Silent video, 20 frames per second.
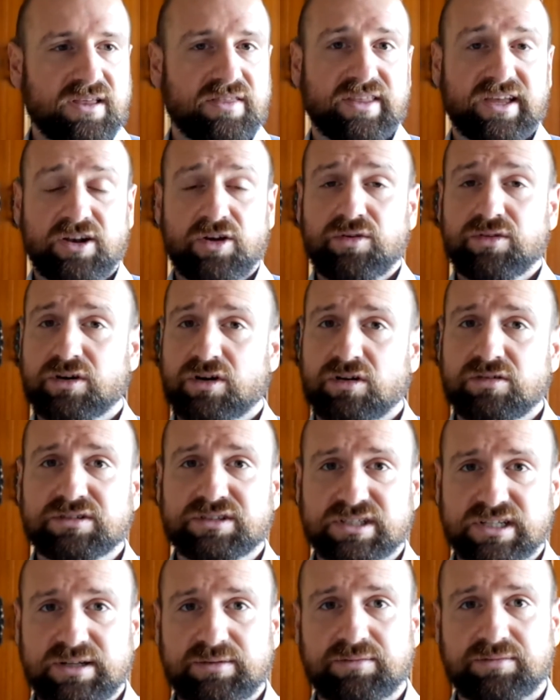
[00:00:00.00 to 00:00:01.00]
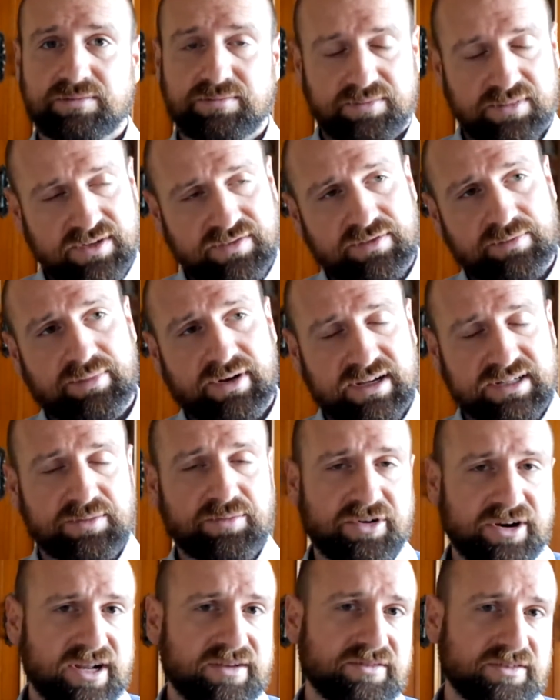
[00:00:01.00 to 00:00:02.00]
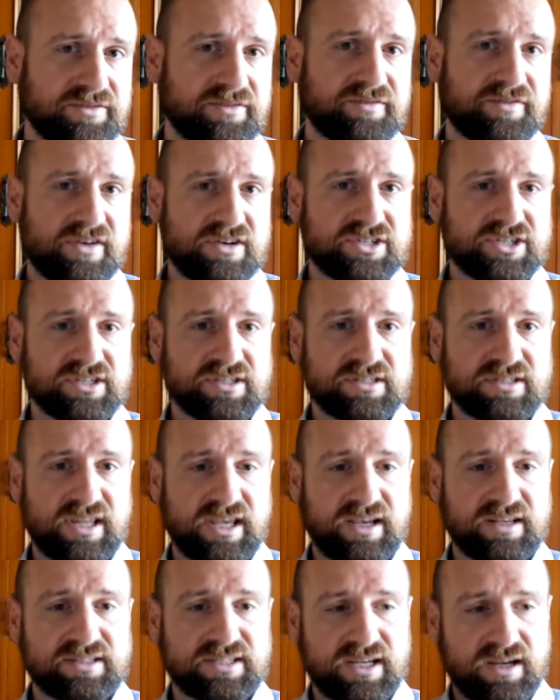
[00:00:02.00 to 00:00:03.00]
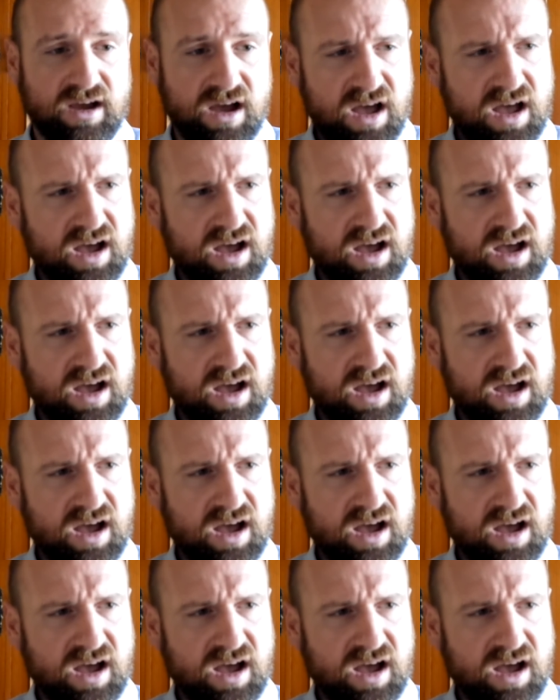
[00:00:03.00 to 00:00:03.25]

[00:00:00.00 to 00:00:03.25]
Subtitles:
They know the concept, different parts of the brain have different functions. They could say,